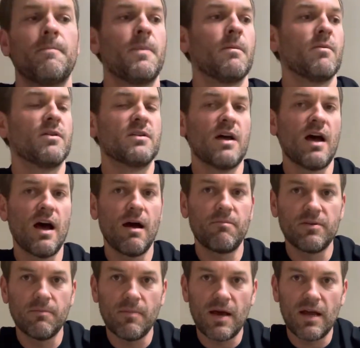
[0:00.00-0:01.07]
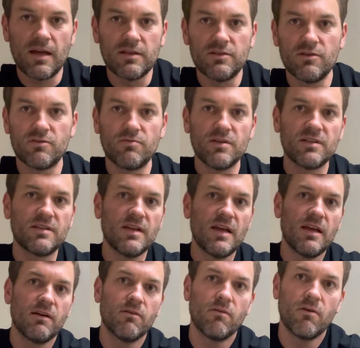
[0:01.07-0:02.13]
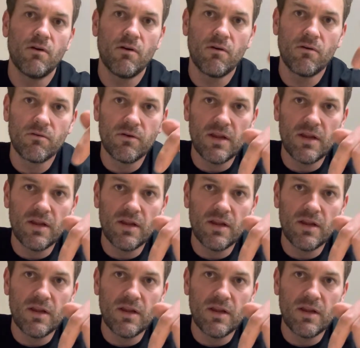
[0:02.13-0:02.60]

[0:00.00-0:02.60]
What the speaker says: But to optimize your twist angle on